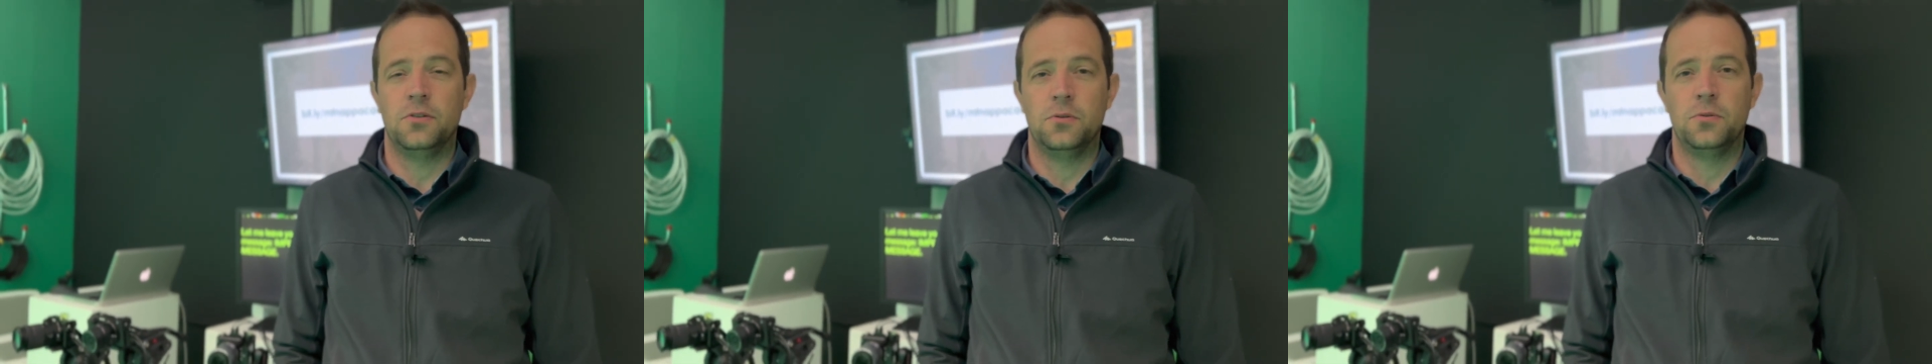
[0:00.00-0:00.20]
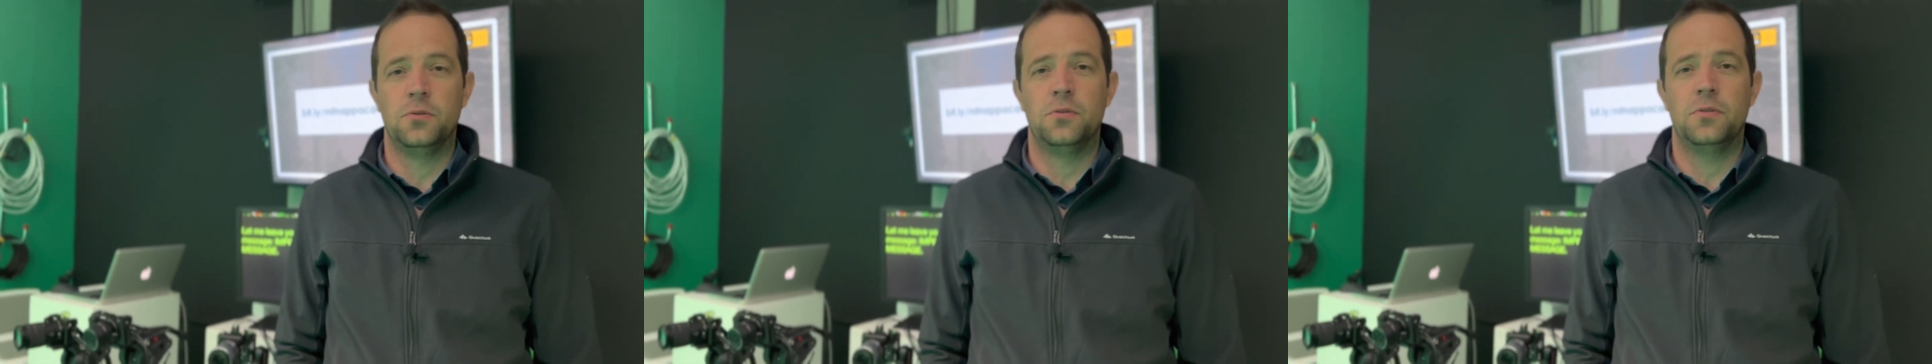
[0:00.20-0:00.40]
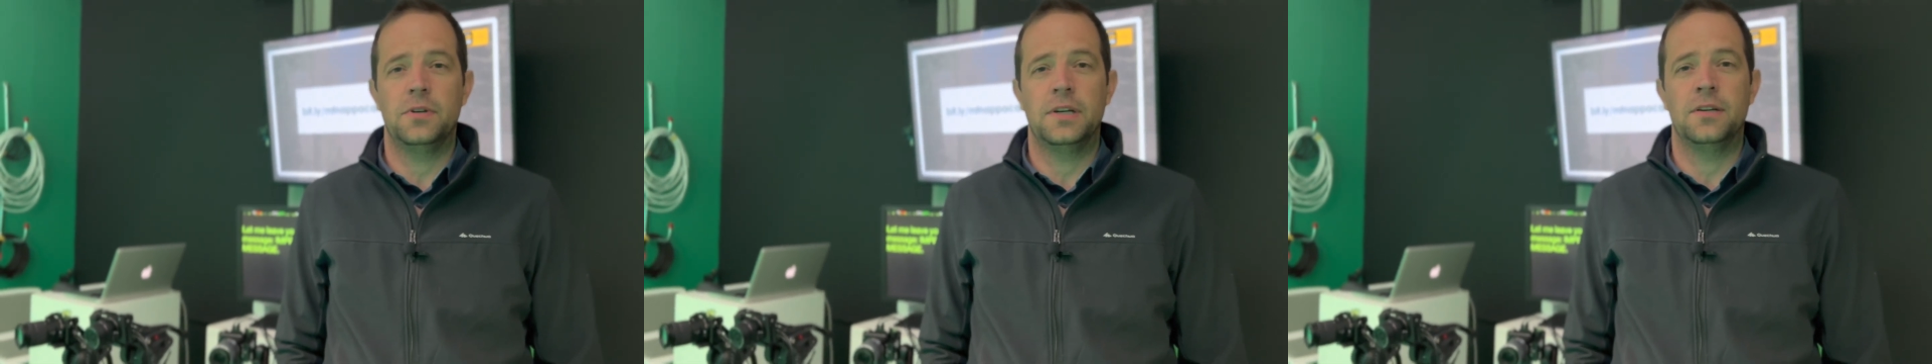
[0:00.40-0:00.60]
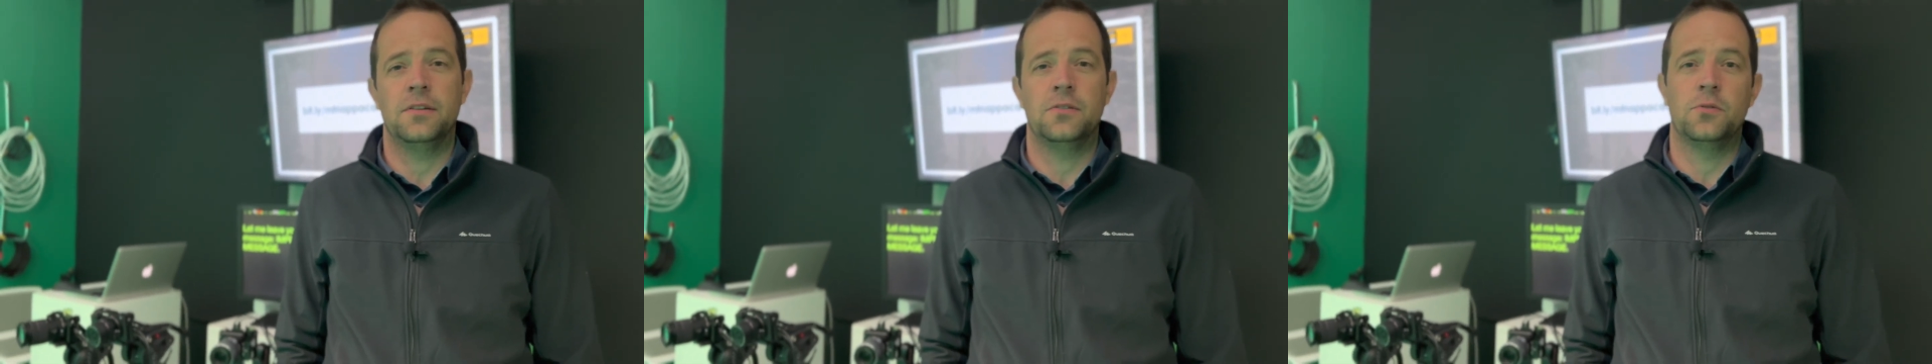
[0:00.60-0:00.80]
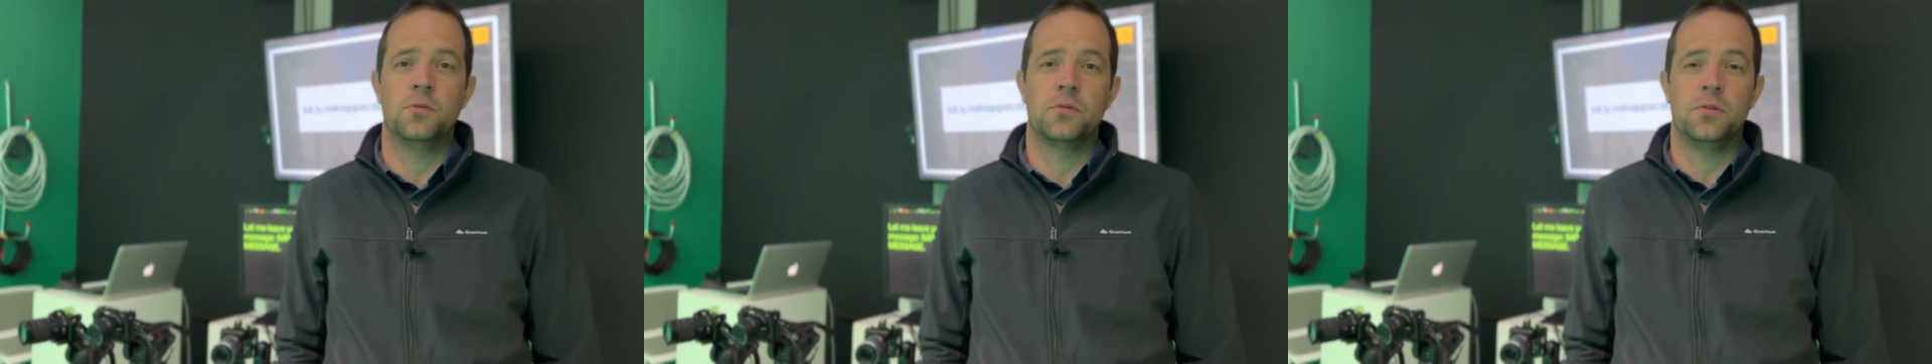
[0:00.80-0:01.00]
you
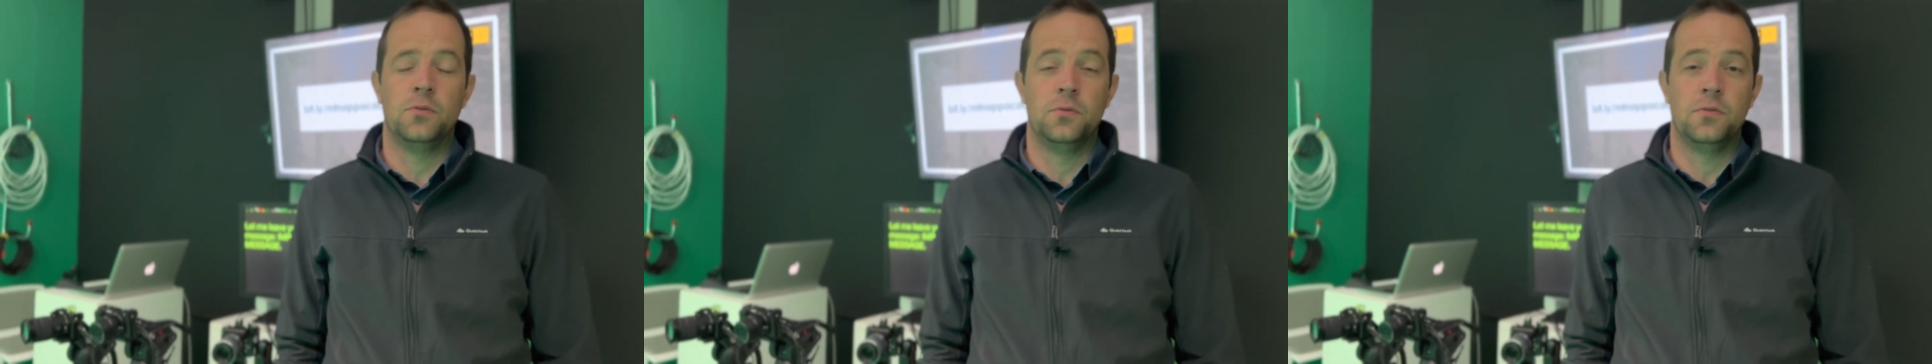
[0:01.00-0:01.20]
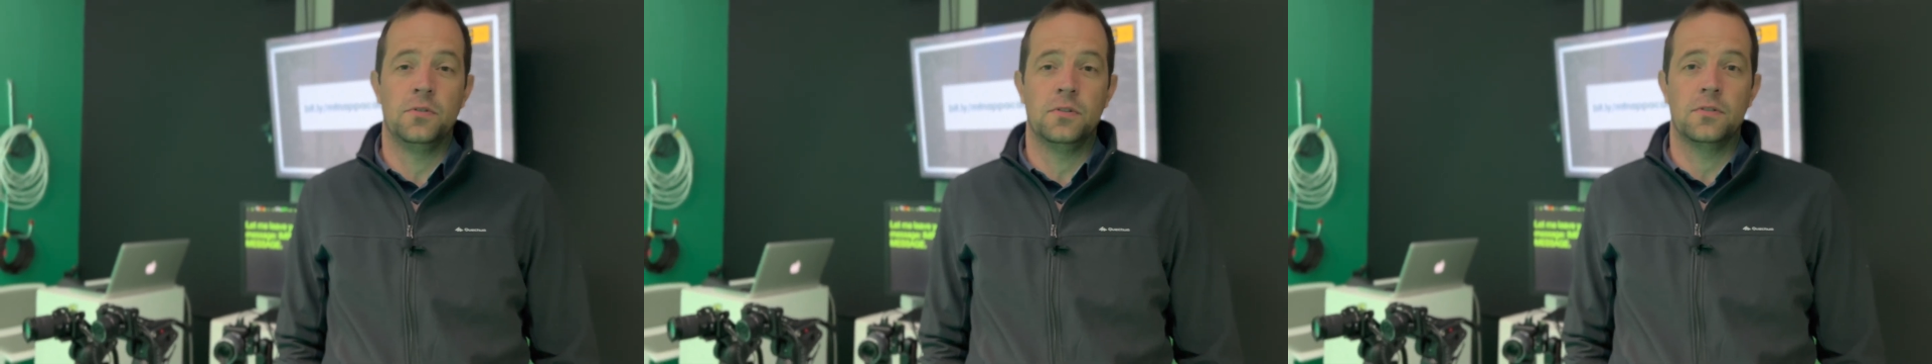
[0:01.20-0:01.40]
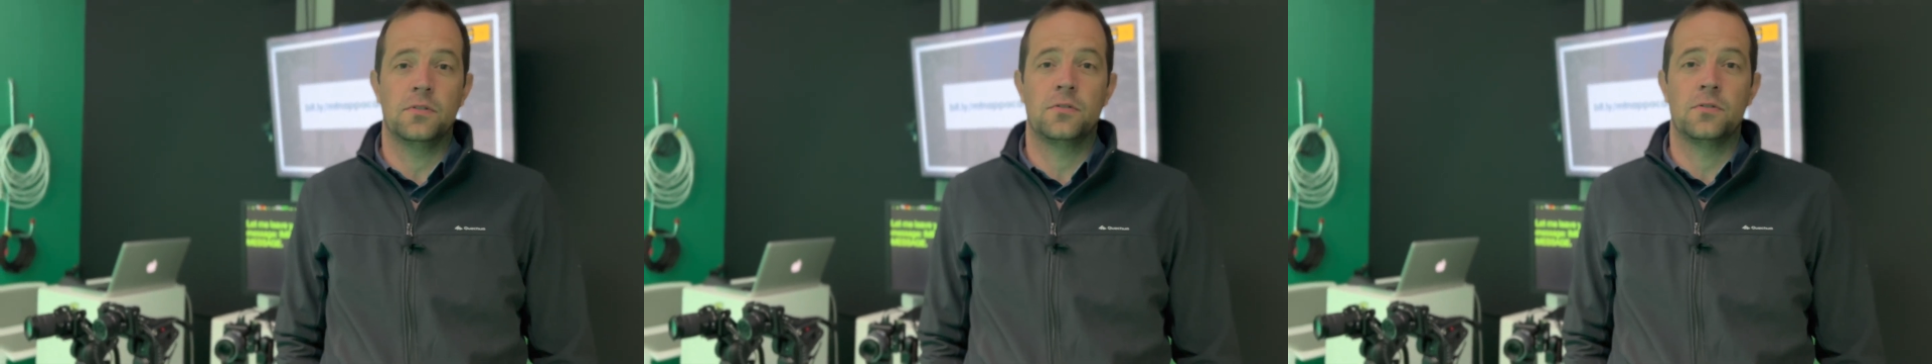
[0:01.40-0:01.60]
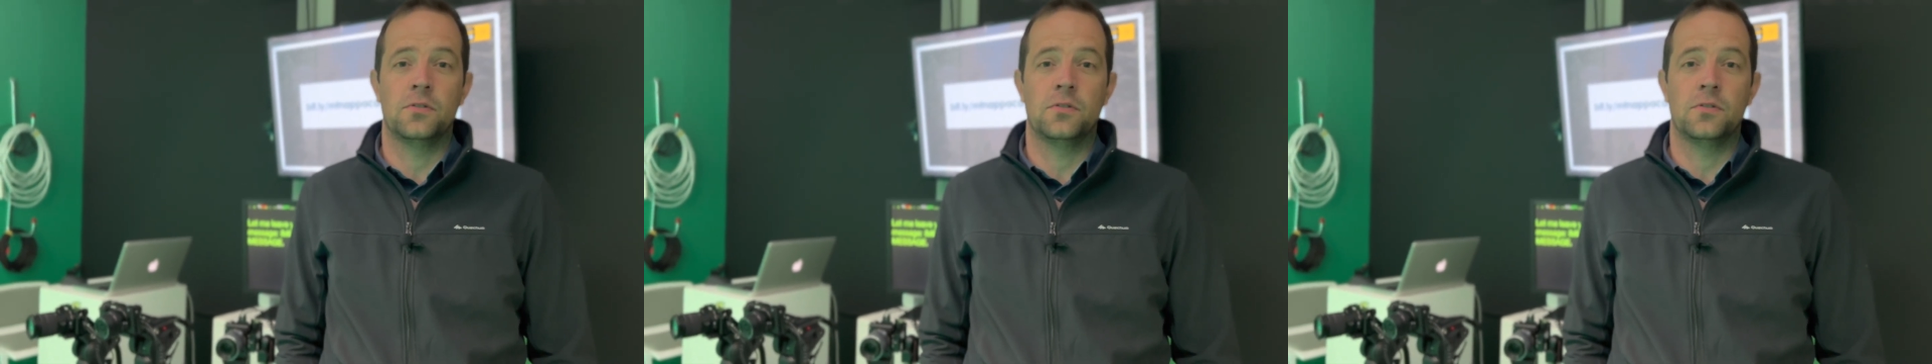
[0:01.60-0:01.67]
and your users.